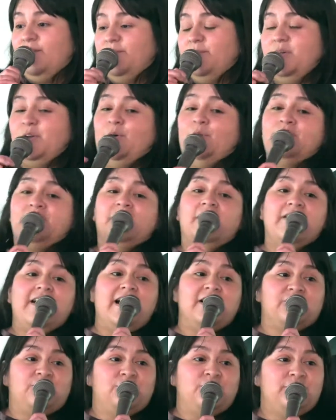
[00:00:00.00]
but only our
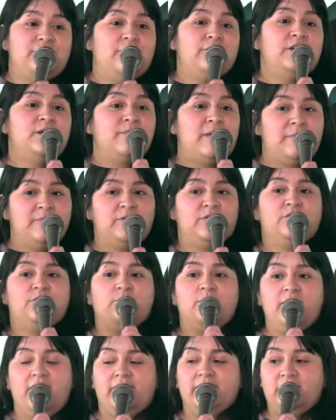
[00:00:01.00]
actual voting members
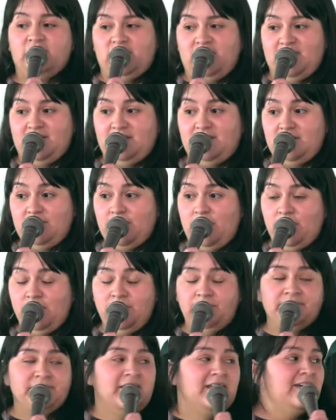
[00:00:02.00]
will have a chance to
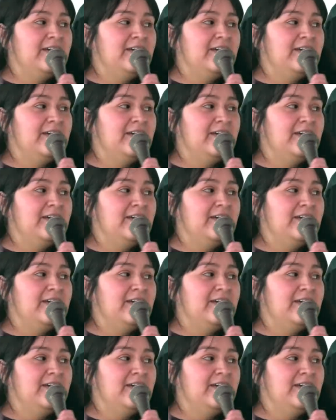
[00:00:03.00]
vote.